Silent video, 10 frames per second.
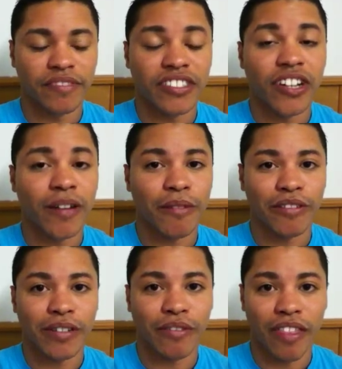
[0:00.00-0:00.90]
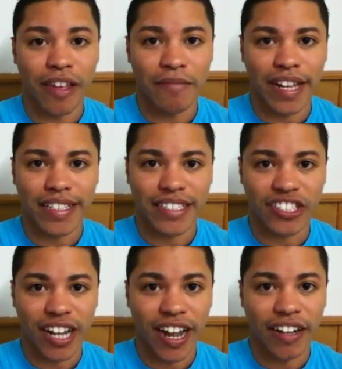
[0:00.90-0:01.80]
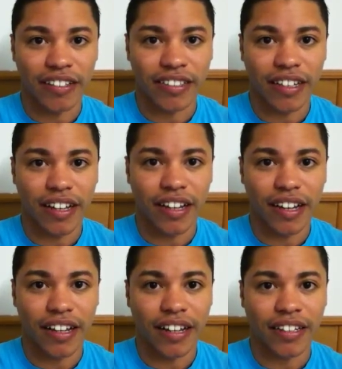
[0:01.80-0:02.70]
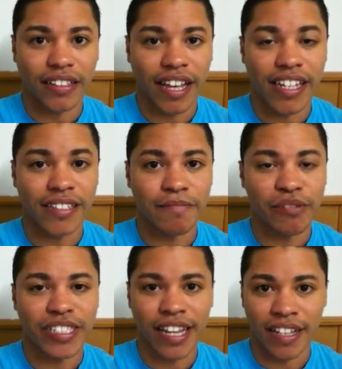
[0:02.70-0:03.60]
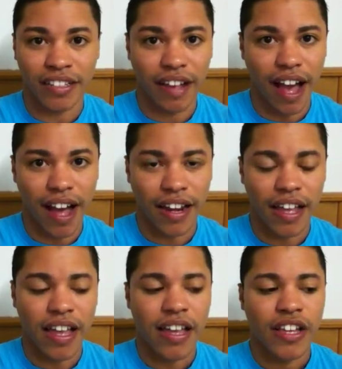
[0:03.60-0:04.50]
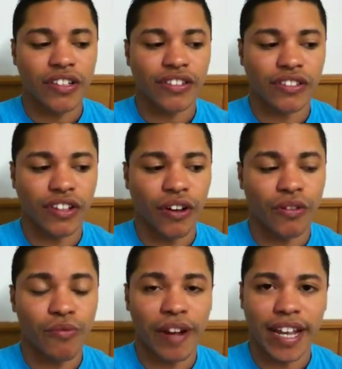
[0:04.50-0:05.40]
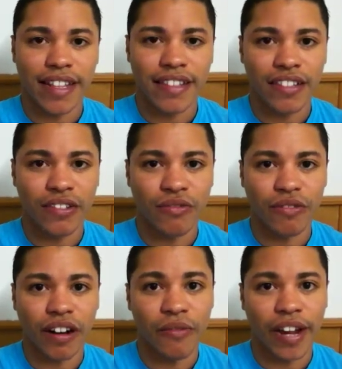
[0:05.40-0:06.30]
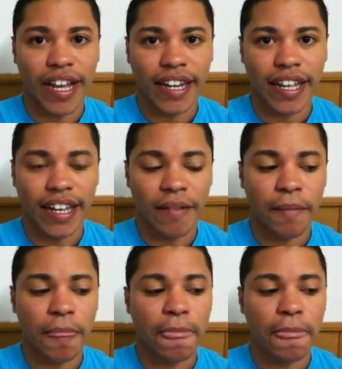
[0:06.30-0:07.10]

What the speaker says: ceremony where they bless the child and present it to God. So Wiccans do a Wiccaning,